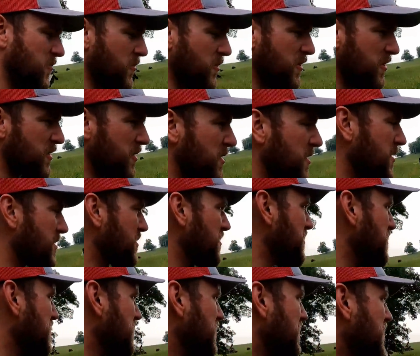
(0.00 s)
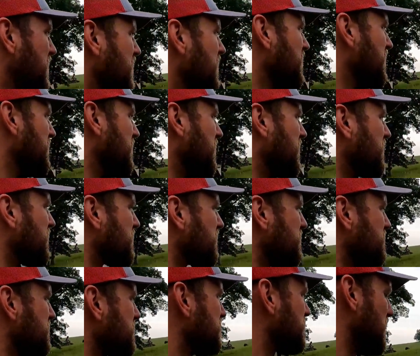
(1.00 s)
One of the
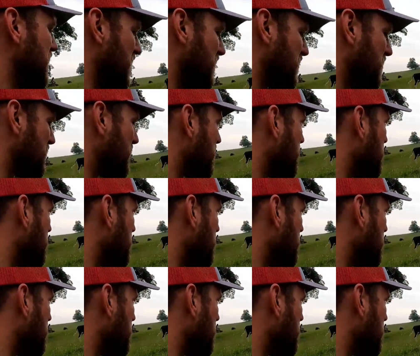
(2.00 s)
benefits of having